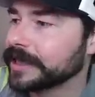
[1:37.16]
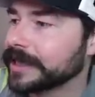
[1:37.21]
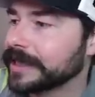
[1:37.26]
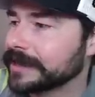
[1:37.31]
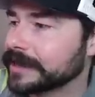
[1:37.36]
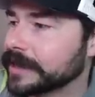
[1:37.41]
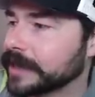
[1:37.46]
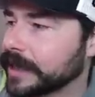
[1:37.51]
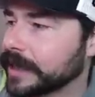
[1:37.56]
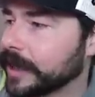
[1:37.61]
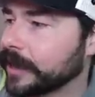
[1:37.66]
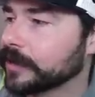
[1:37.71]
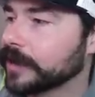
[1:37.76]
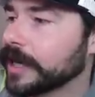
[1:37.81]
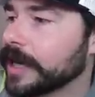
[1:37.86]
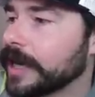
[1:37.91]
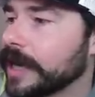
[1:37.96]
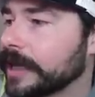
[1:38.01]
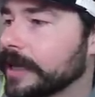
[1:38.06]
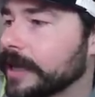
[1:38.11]
inside out.
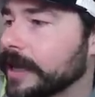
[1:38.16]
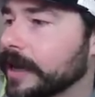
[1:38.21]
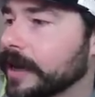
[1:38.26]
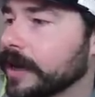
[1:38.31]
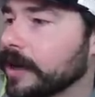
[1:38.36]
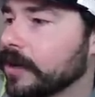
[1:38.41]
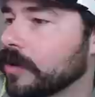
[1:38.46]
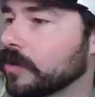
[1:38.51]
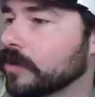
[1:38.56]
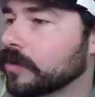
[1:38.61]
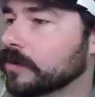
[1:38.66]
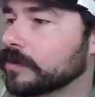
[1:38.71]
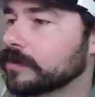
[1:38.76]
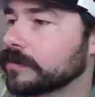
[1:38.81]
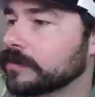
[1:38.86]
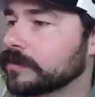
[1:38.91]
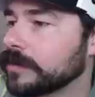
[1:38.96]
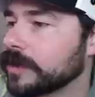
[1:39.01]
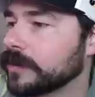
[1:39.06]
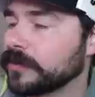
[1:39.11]
Now,
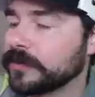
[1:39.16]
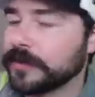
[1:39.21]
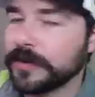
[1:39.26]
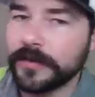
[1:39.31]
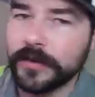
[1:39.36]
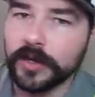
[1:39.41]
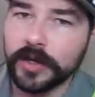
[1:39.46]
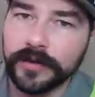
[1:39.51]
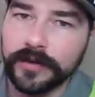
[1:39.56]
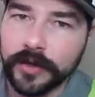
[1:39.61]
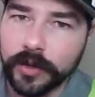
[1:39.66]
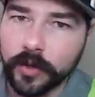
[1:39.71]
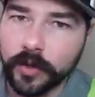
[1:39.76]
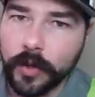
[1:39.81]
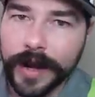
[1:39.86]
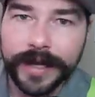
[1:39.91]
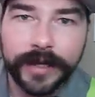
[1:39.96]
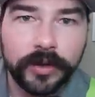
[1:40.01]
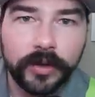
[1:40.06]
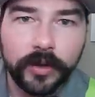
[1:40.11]
if you've never heard of a
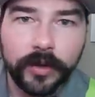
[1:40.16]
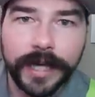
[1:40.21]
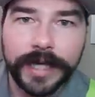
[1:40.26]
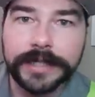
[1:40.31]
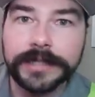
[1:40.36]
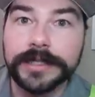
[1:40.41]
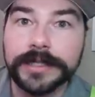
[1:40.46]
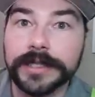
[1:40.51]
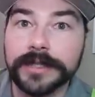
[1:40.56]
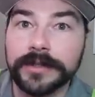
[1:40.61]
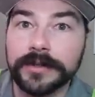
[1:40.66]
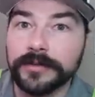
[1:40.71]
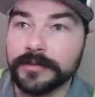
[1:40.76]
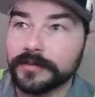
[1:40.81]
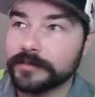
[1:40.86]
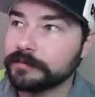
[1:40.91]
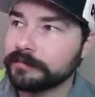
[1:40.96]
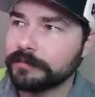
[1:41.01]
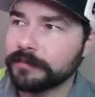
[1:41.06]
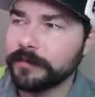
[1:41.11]
Wankel engine, they're
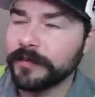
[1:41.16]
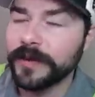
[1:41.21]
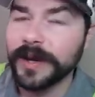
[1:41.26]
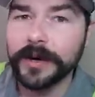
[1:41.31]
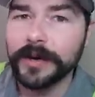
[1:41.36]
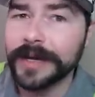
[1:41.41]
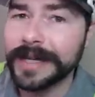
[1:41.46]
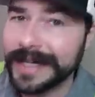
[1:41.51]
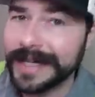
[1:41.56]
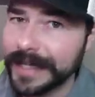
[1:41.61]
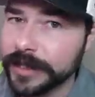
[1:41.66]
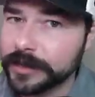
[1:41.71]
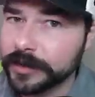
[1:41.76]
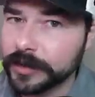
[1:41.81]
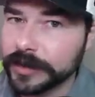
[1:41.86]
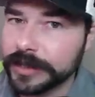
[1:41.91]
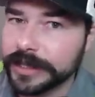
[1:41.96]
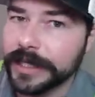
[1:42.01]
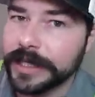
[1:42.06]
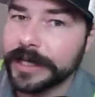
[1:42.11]
very
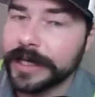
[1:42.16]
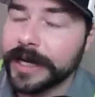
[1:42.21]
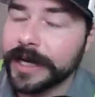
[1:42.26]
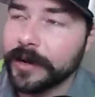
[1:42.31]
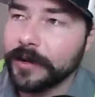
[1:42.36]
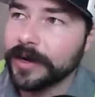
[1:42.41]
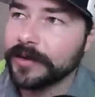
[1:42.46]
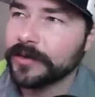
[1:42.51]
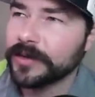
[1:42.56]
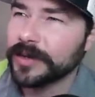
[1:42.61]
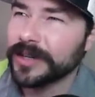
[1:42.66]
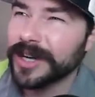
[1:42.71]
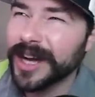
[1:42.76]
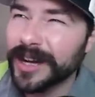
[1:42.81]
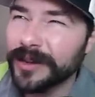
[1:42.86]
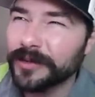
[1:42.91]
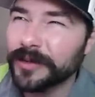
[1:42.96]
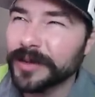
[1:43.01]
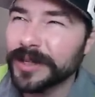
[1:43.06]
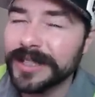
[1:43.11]
interesting. However,
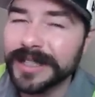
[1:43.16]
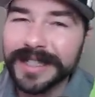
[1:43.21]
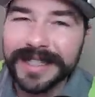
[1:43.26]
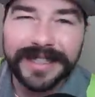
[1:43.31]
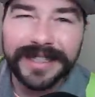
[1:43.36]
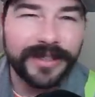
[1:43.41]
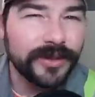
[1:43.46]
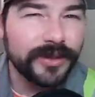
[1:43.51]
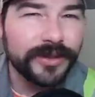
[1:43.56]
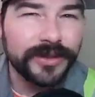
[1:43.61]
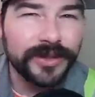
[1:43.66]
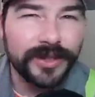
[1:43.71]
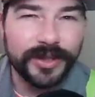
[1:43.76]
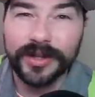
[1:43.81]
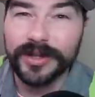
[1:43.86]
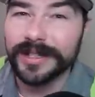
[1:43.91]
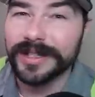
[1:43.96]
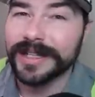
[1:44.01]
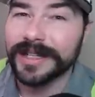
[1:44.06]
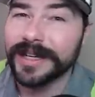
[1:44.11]
not really used
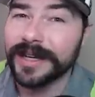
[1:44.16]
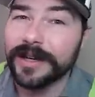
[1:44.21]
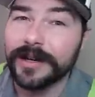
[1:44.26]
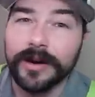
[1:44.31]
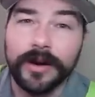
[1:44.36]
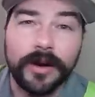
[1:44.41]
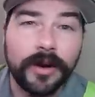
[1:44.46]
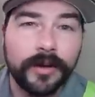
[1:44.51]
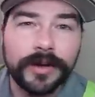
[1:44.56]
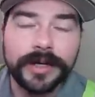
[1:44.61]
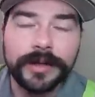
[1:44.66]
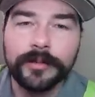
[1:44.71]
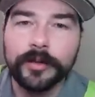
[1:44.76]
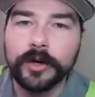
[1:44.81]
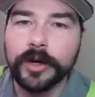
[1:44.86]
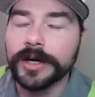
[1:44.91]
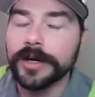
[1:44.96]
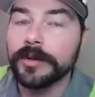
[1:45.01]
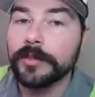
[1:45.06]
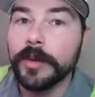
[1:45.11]
hardly at all
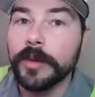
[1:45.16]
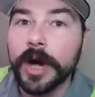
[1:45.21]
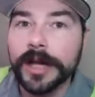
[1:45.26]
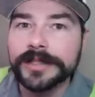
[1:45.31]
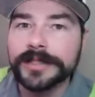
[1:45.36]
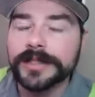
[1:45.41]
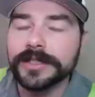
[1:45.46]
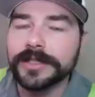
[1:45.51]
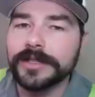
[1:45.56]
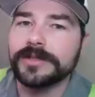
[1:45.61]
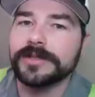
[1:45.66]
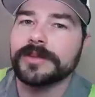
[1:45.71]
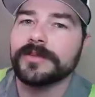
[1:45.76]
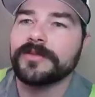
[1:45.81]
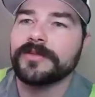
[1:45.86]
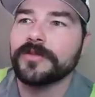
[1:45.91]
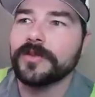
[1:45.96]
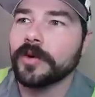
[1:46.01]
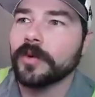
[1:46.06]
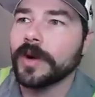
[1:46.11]
anymore. I know Mazda used them
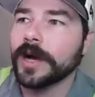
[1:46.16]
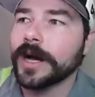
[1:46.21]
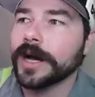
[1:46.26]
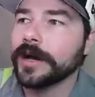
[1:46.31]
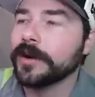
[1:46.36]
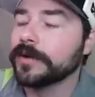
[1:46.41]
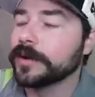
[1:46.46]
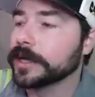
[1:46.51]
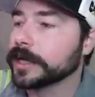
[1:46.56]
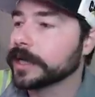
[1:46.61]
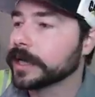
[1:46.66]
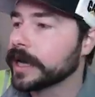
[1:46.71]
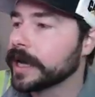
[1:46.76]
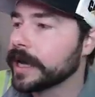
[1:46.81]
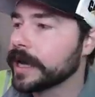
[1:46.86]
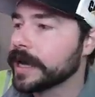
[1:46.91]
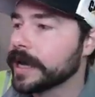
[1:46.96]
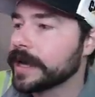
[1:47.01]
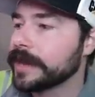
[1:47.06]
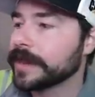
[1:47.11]
for a while and
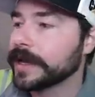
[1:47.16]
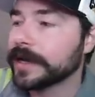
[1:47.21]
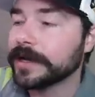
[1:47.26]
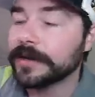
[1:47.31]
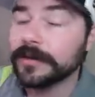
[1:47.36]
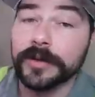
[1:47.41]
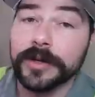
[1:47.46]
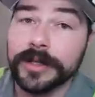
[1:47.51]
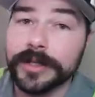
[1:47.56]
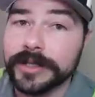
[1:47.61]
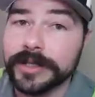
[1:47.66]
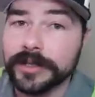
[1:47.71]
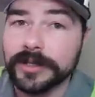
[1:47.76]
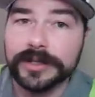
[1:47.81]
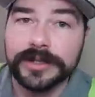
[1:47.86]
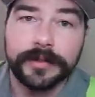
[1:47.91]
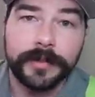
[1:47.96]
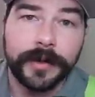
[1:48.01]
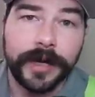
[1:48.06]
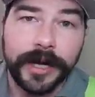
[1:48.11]
they can really
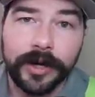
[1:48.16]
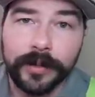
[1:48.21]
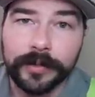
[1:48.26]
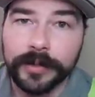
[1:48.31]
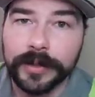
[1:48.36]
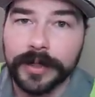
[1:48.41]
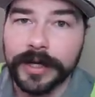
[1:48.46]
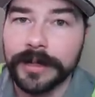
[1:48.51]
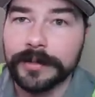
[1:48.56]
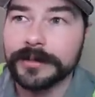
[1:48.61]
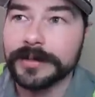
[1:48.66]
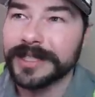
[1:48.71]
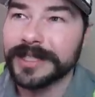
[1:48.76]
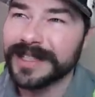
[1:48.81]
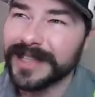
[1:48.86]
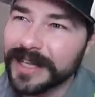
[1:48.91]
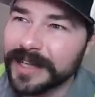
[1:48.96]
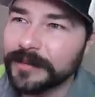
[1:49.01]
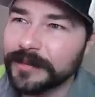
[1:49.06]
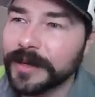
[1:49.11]
turn some high RPMs
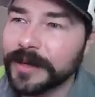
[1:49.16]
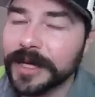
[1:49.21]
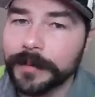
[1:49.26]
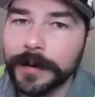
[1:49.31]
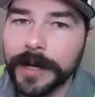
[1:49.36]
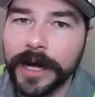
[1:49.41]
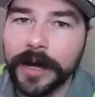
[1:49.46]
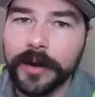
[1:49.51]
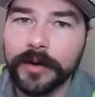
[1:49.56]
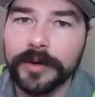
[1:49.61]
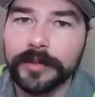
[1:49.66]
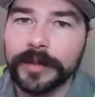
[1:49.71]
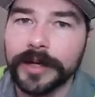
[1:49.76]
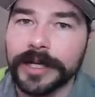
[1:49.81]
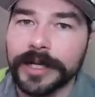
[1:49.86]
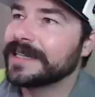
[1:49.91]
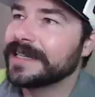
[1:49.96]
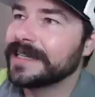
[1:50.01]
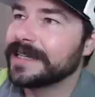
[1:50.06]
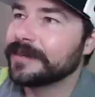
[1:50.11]
and they can make power.
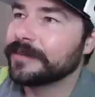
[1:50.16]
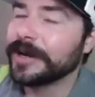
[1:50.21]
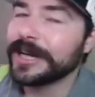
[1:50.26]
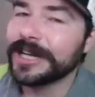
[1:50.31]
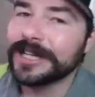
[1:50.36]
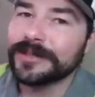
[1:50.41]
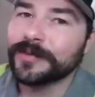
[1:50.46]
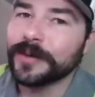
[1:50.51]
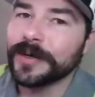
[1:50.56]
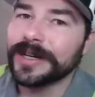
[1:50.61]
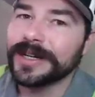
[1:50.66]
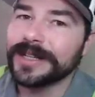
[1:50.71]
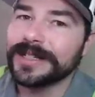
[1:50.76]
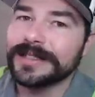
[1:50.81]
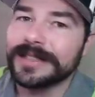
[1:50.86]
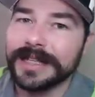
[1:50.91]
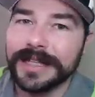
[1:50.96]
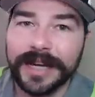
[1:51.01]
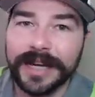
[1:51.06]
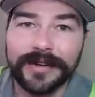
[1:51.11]
But in my
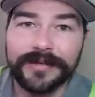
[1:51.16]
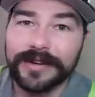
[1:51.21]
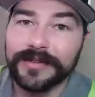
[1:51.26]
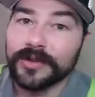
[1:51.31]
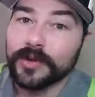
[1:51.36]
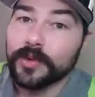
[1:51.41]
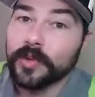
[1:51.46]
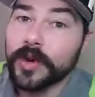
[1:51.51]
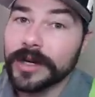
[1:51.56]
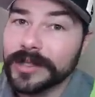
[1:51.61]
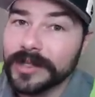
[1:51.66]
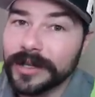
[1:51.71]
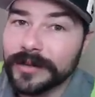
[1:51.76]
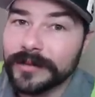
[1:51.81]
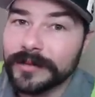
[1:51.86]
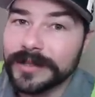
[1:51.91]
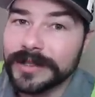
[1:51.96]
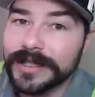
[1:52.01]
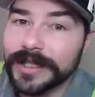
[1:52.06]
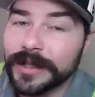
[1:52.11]
experience, and I've never worked
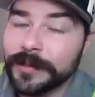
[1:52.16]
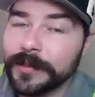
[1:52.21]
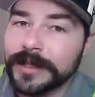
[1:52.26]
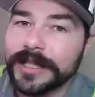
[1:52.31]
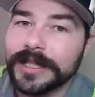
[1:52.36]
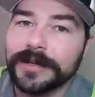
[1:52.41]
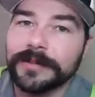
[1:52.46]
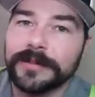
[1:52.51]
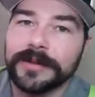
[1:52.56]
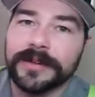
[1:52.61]
on them typically, but